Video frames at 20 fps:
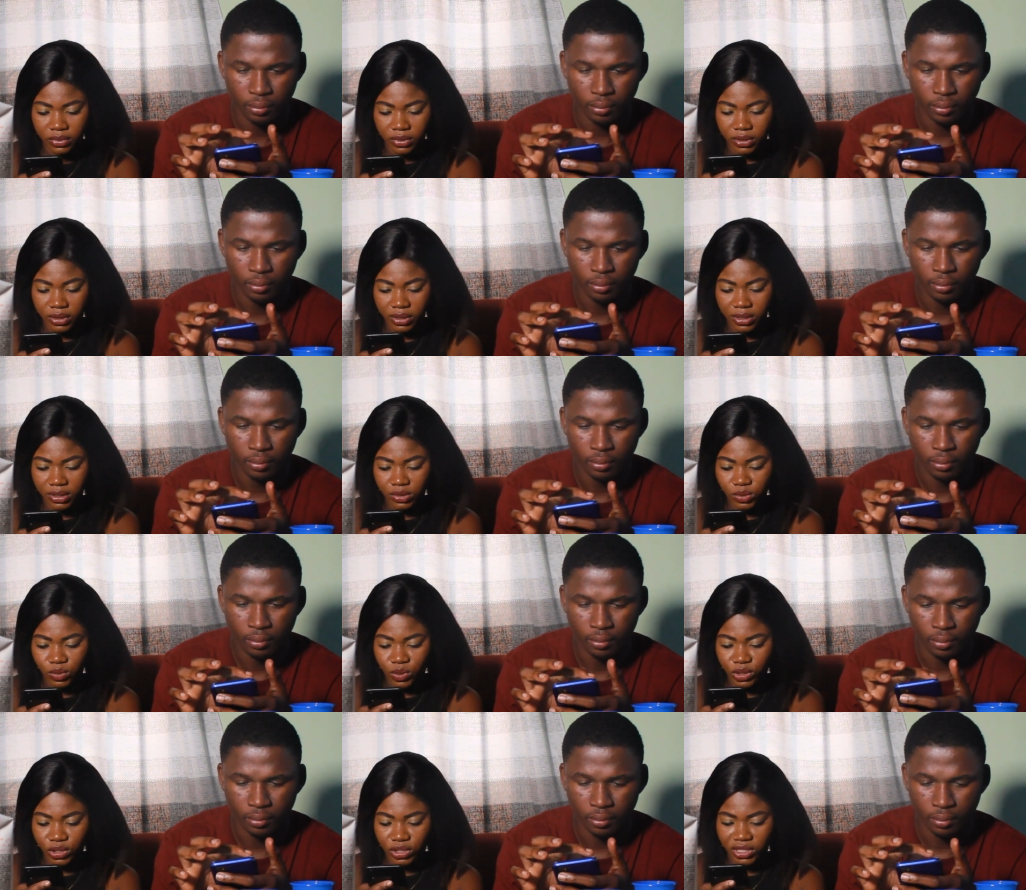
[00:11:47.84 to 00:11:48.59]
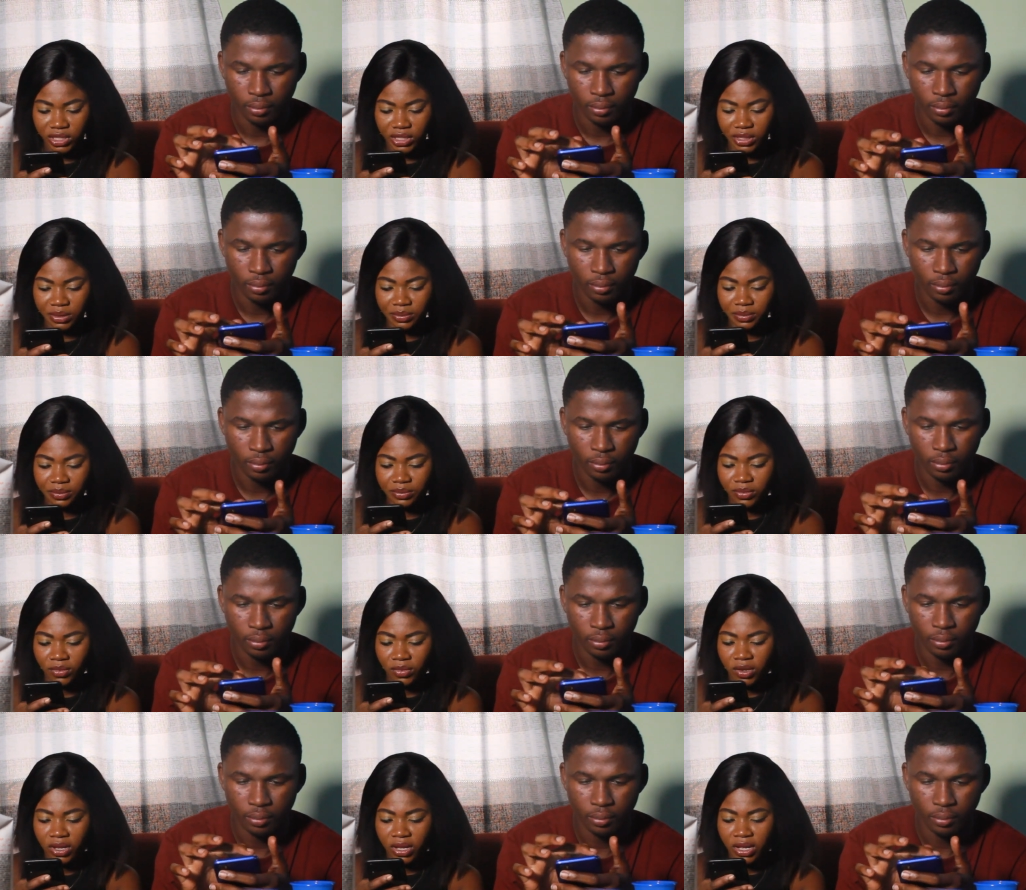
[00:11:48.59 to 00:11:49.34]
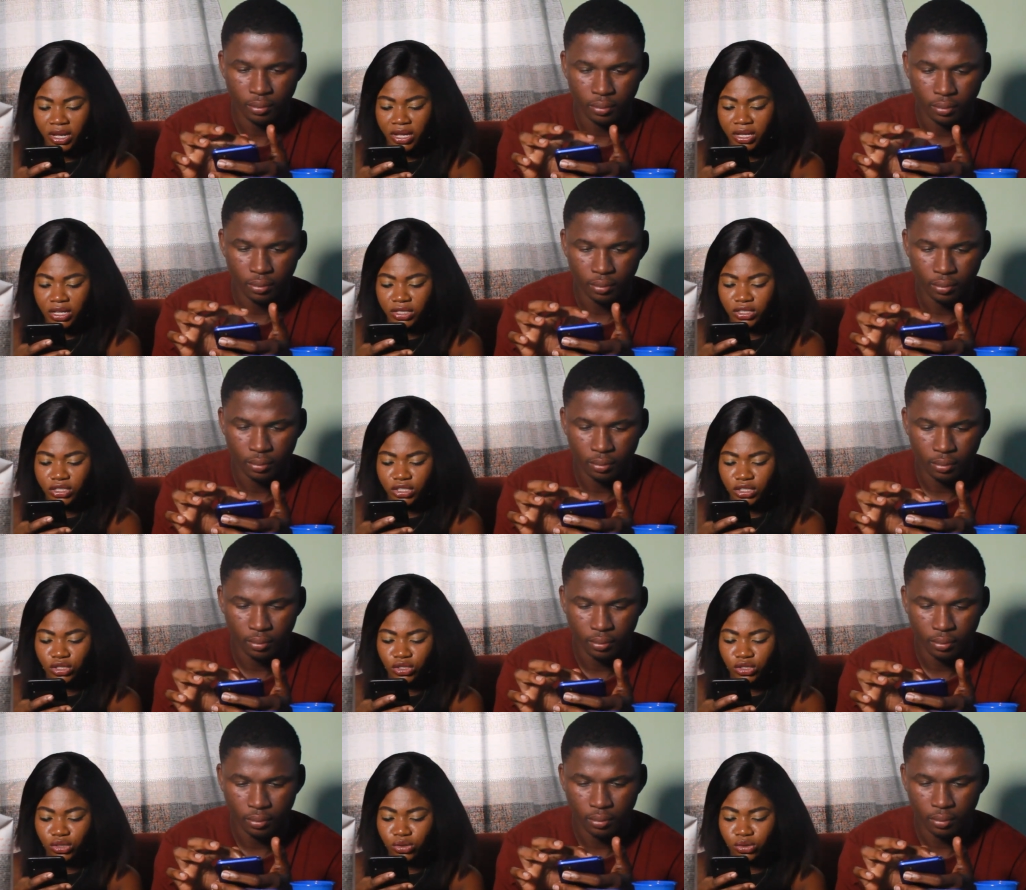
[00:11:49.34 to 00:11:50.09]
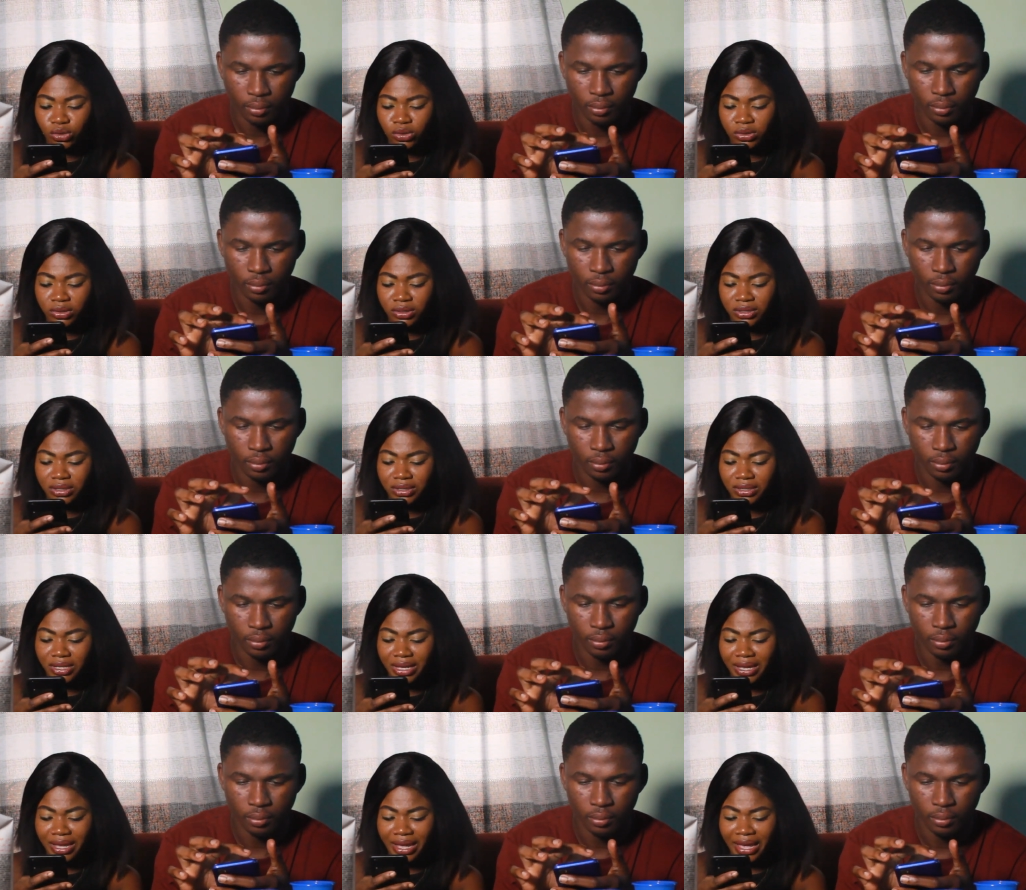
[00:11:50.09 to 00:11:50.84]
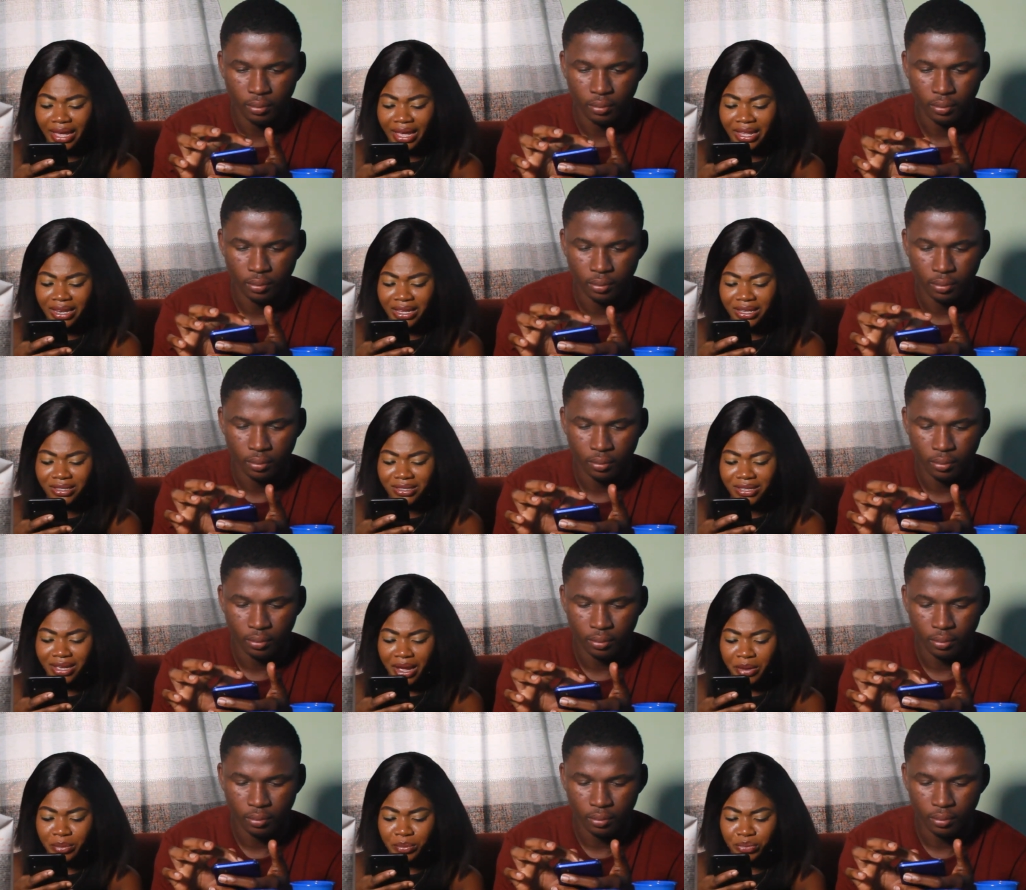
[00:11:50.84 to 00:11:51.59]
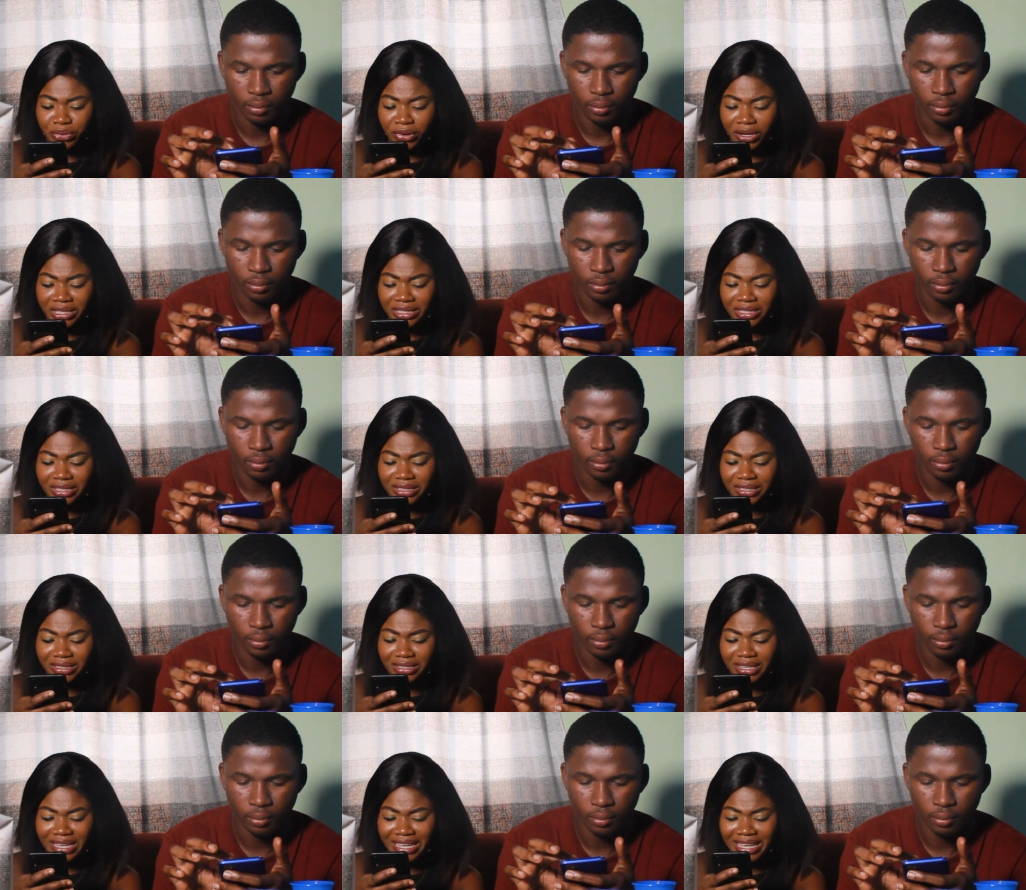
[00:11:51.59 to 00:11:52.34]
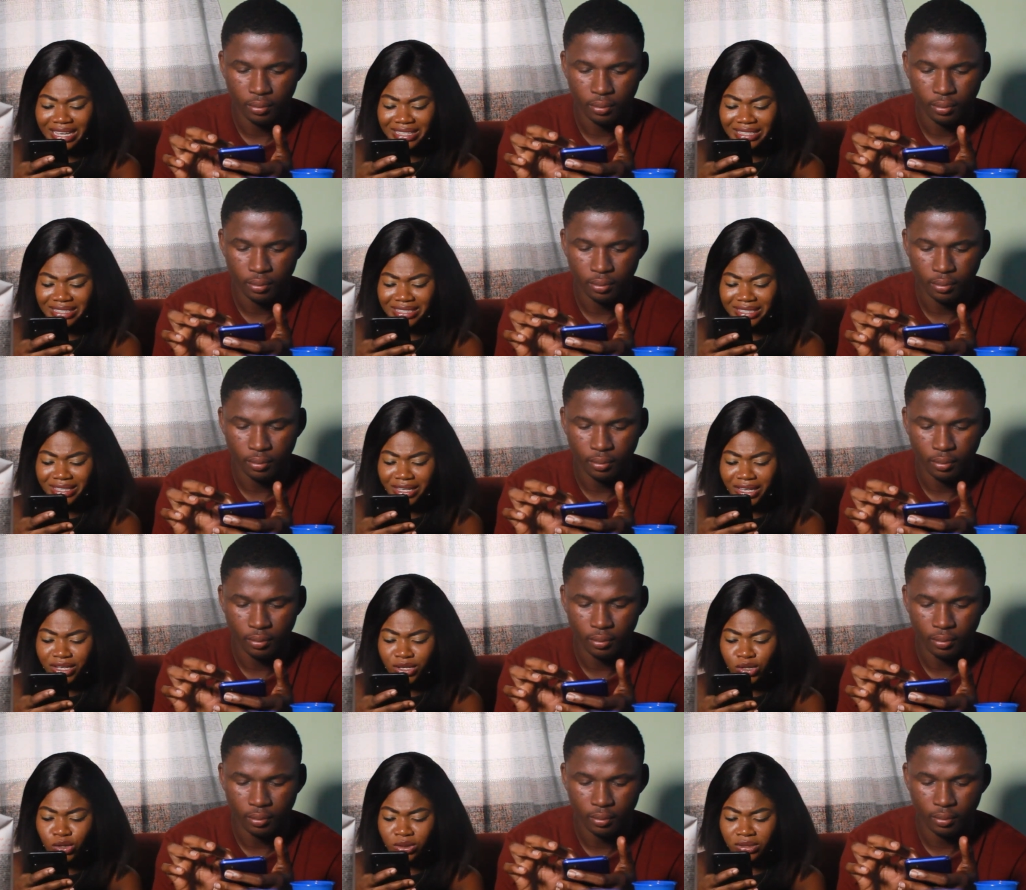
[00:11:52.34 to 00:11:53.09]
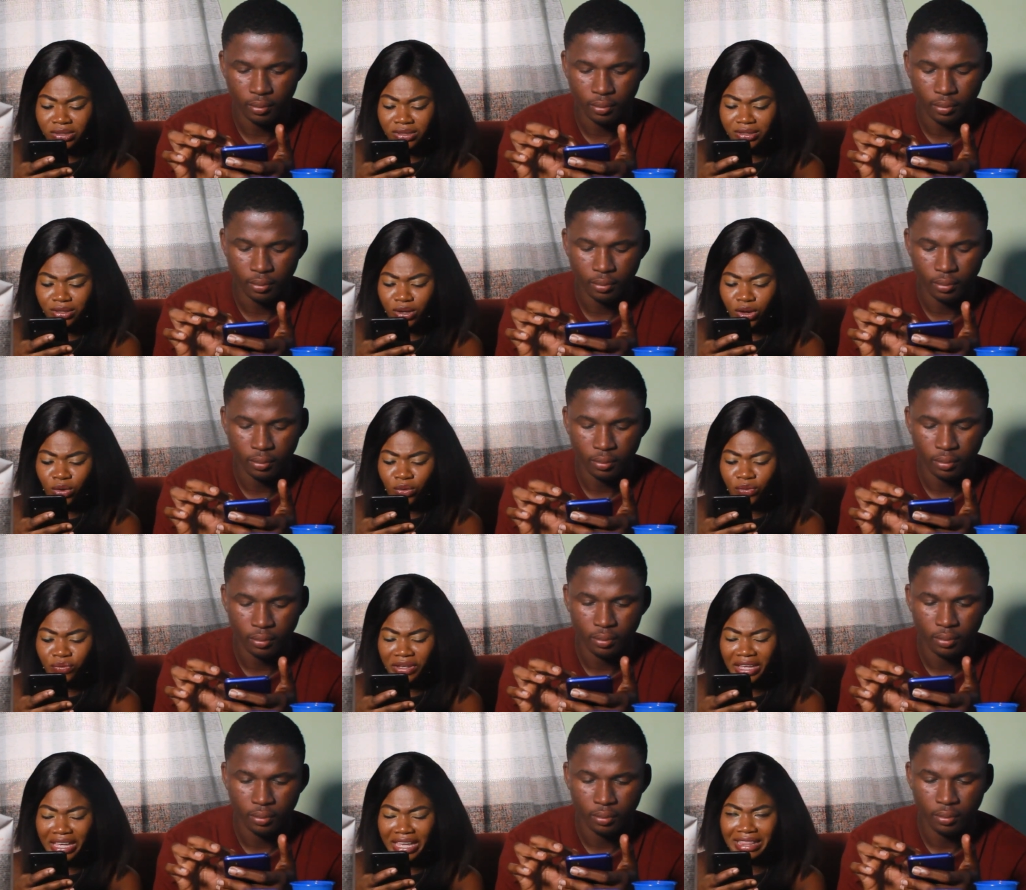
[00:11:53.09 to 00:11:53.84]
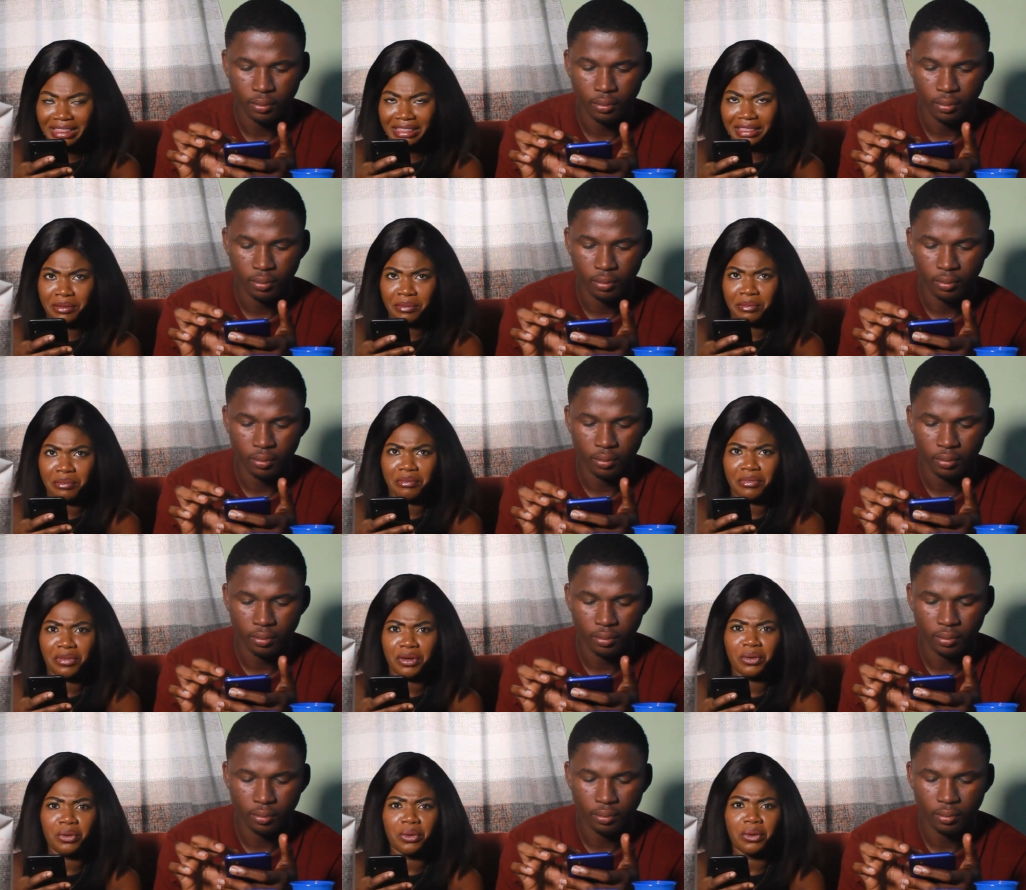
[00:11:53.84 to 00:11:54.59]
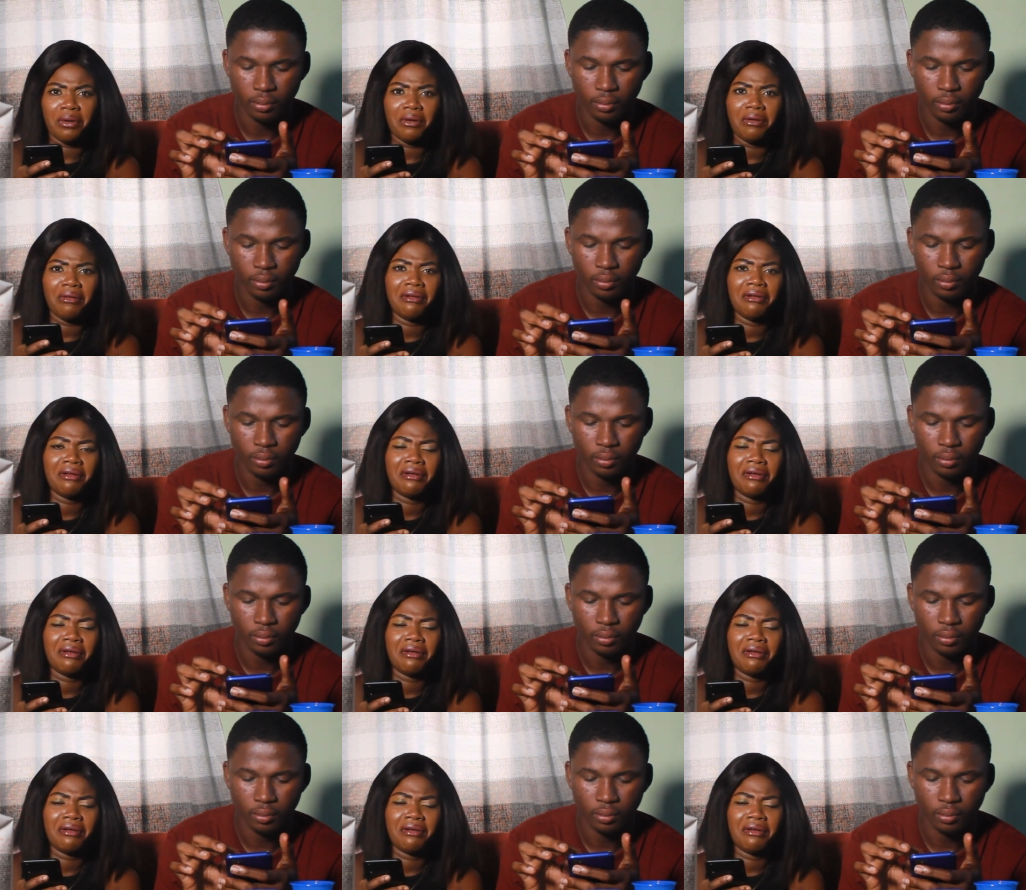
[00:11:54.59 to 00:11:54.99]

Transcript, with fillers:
Speaker 1: The next question. Did you anytime practice kissing yourself in the mirror?